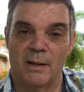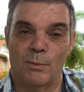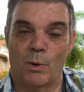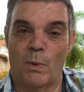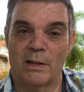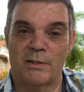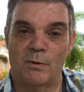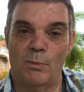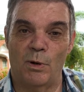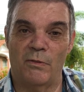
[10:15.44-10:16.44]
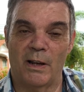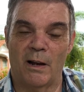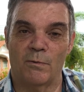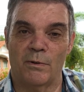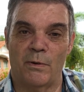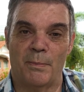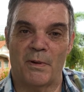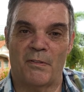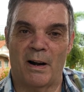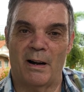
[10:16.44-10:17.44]
But whilst they were moving out, they ripped
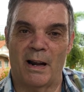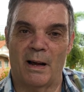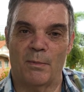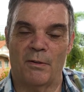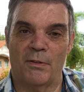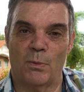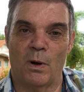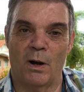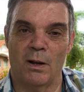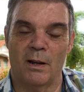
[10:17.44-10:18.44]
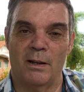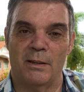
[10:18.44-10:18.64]
the fire alarm off the wall,